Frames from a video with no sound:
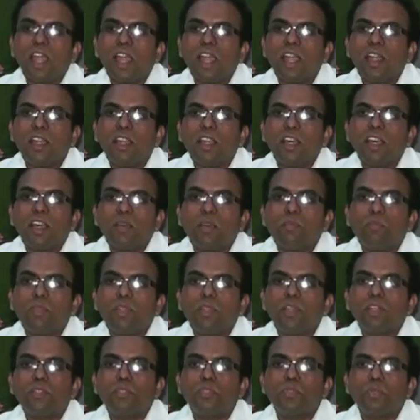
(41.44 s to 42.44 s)
and
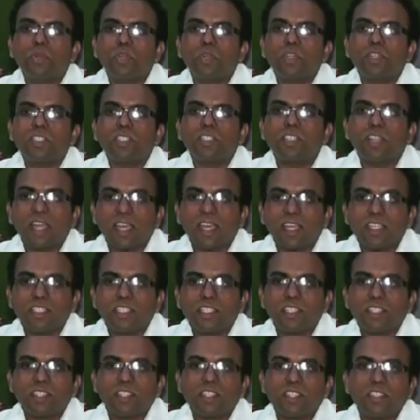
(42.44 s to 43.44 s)
blood sugars
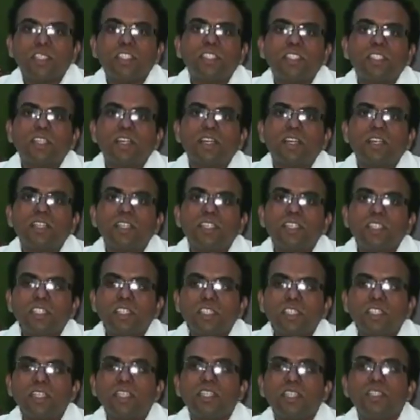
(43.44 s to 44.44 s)
rises. This
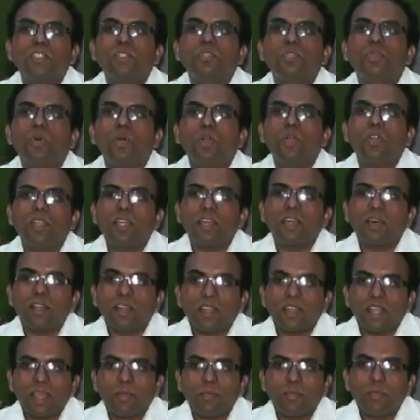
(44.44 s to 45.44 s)
condition is called
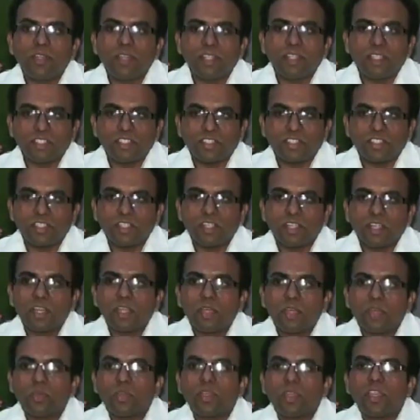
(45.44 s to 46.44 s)
diabetes.
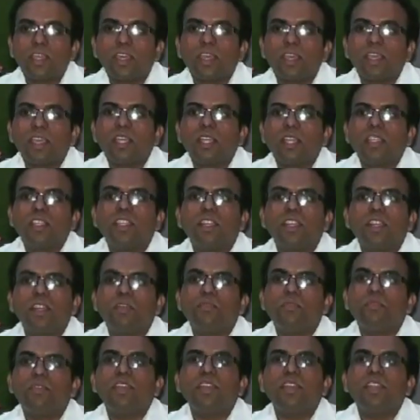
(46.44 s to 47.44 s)
Okay,
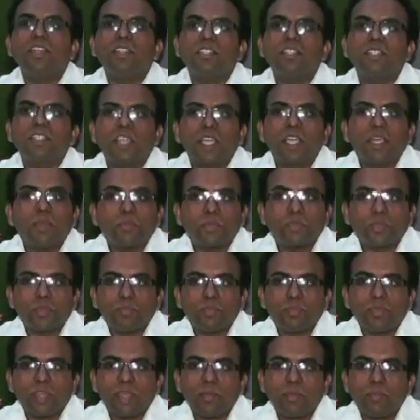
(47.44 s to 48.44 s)
there are various types
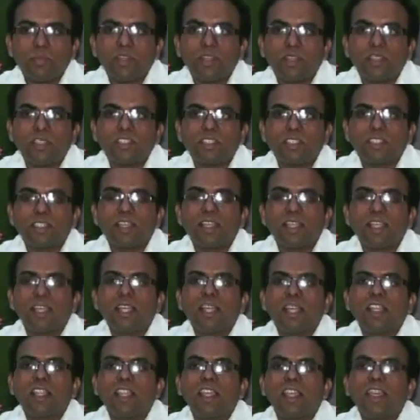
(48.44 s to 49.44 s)
of diabetes.
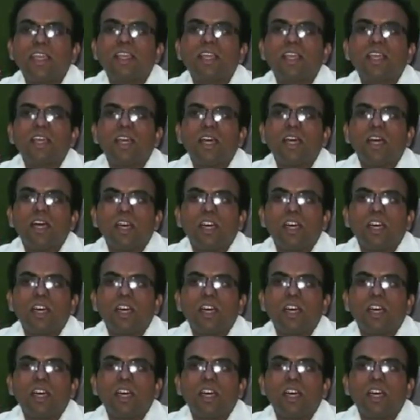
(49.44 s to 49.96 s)
Like